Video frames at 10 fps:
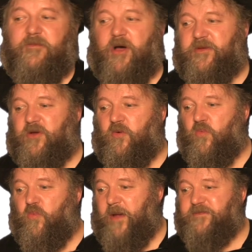It might be a
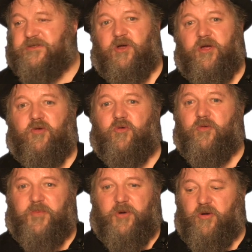website or
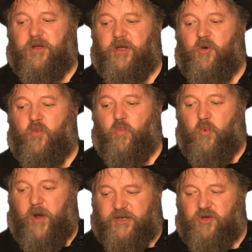a blog.
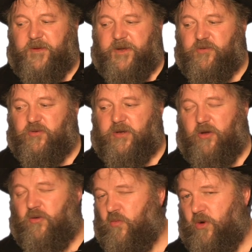Where do your people
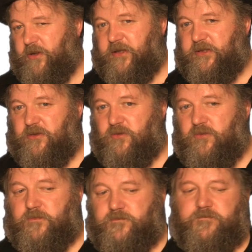go and what do they
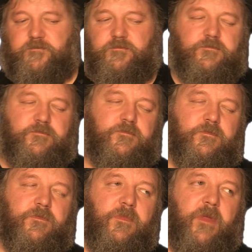do?
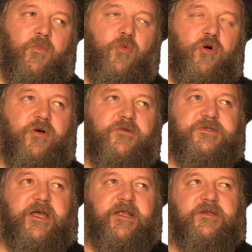And what
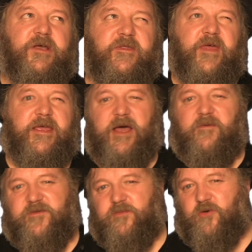content are they
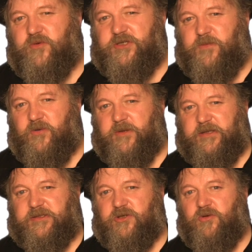comfortable
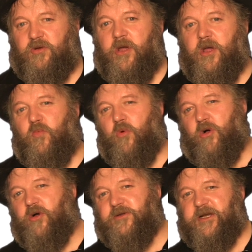responding to?
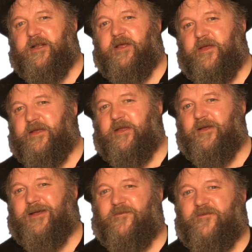What content are they
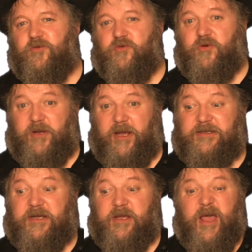comfortable
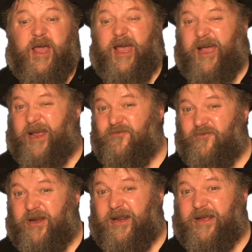creating? And
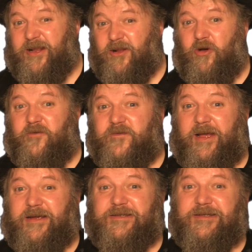really, in a lot of
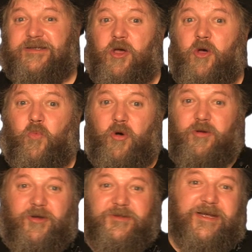cases,
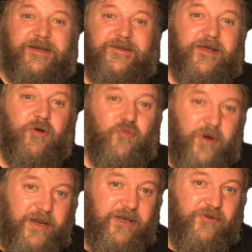what content are they
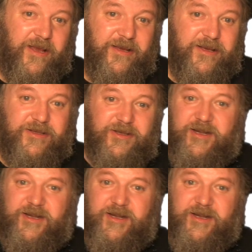already creating?